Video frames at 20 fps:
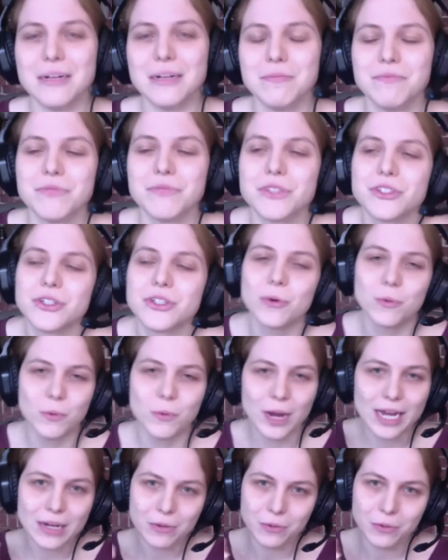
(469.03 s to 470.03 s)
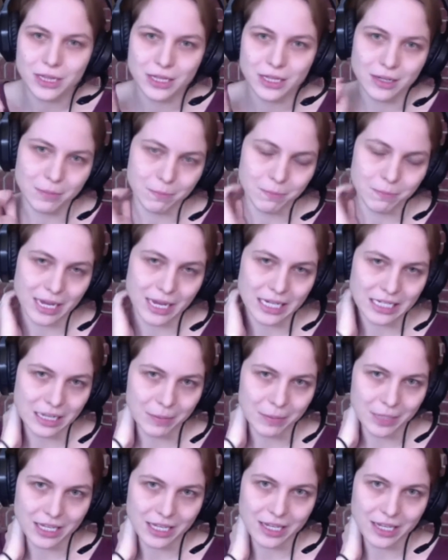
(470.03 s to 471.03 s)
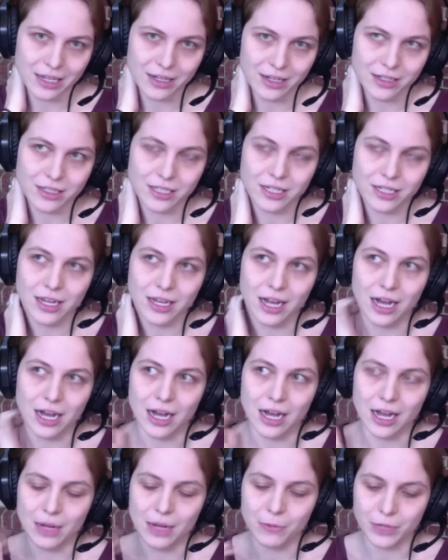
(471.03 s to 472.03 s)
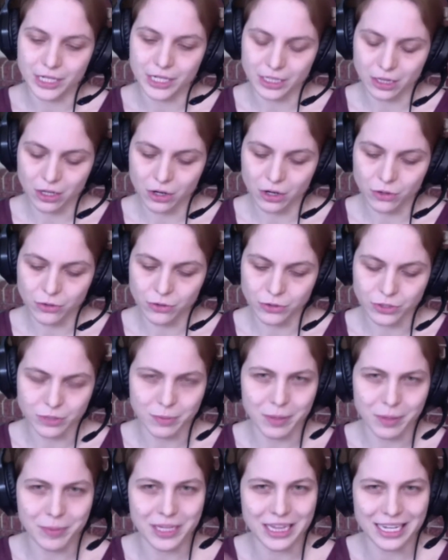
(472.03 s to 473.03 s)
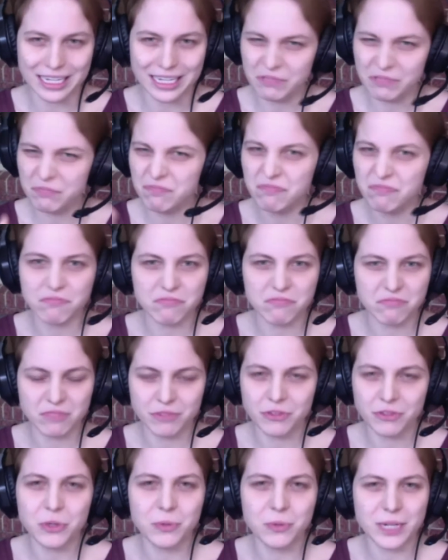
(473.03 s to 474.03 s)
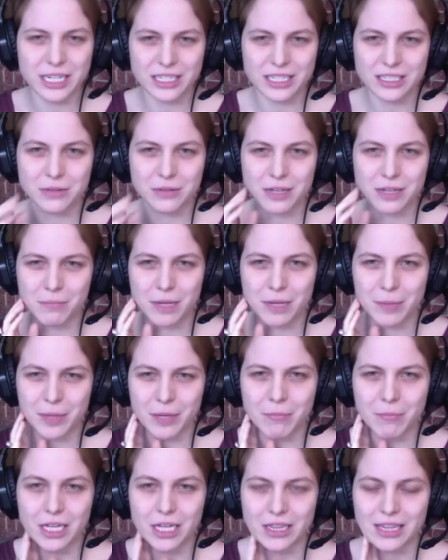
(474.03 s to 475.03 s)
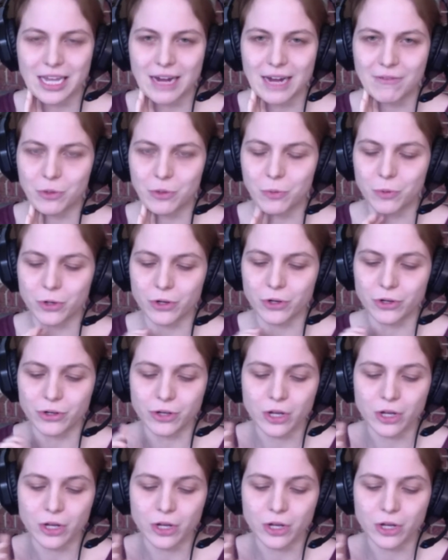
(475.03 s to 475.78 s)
So right when the pandemic hit and we closed, maybe like a few weeks, maybe a month afterward,